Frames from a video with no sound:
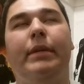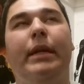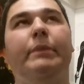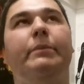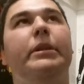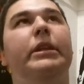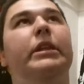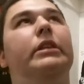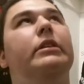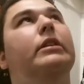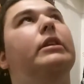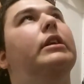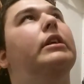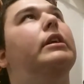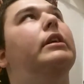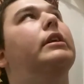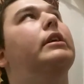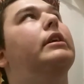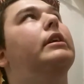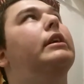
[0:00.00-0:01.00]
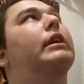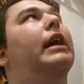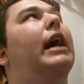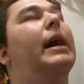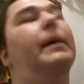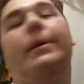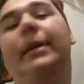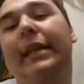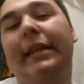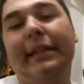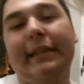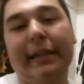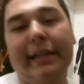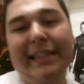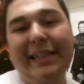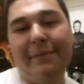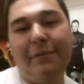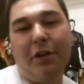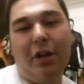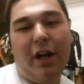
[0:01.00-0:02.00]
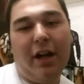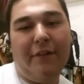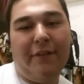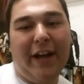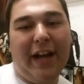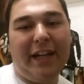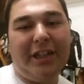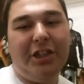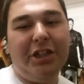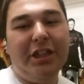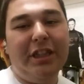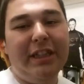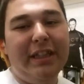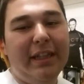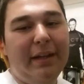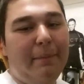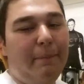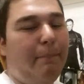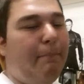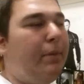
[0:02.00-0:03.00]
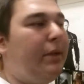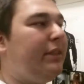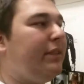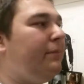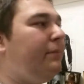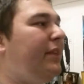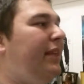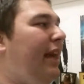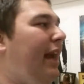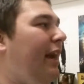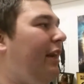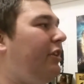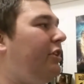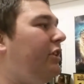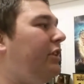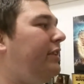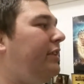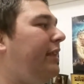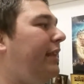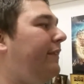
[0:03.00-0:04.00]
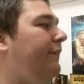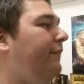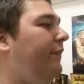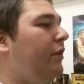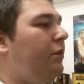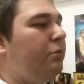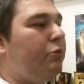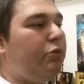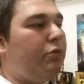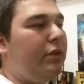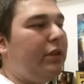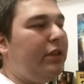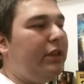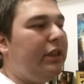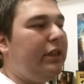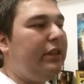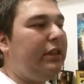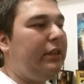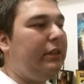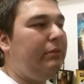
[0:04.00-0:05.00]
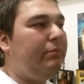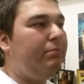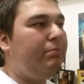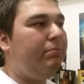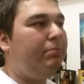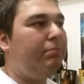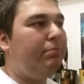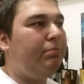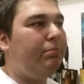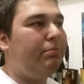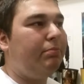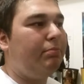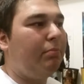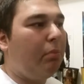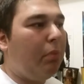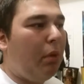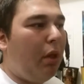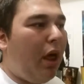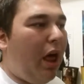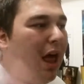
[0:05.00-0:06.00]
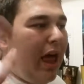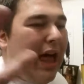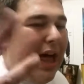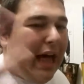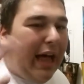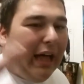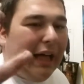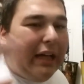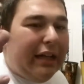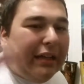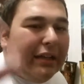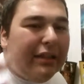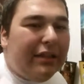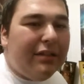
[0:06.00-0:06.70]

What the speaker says: I mean, it does have a lot of action in it, but some of the action's like filmed really blah.